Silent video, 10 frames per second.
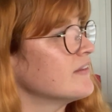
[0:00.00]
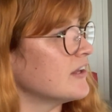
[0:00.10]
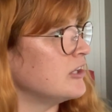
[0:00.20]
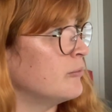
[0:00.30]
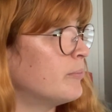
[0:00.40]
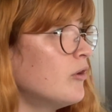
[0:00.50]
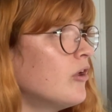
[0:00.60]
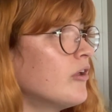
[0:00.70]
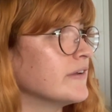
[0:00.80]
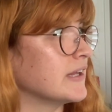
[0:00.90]
then you
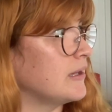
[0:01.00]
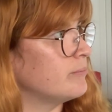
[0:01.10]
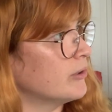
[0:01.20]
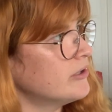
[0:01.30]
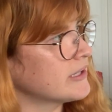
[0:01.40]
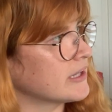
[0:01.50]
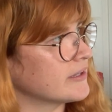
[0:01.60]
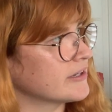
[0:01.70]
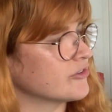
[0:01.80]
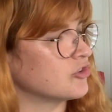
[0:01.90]
pull and keep pulling a
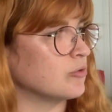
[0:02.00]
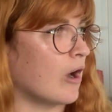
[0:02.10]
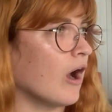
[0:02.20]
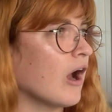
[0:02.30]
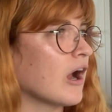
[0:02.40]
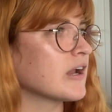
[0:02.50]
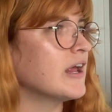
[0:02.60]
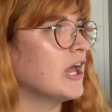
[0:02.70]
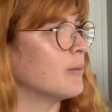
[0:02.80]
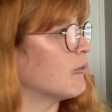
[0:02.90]
little too hard,
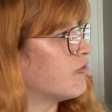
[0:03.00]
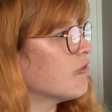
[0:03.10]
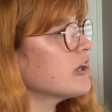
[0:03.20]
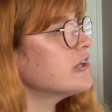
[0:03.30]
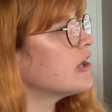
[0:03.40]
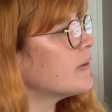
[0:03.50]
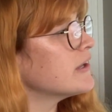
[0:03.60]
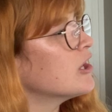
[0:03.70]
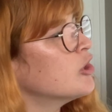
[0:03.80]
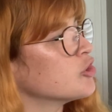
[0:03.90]
and before you know
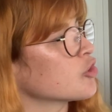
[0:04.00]
it,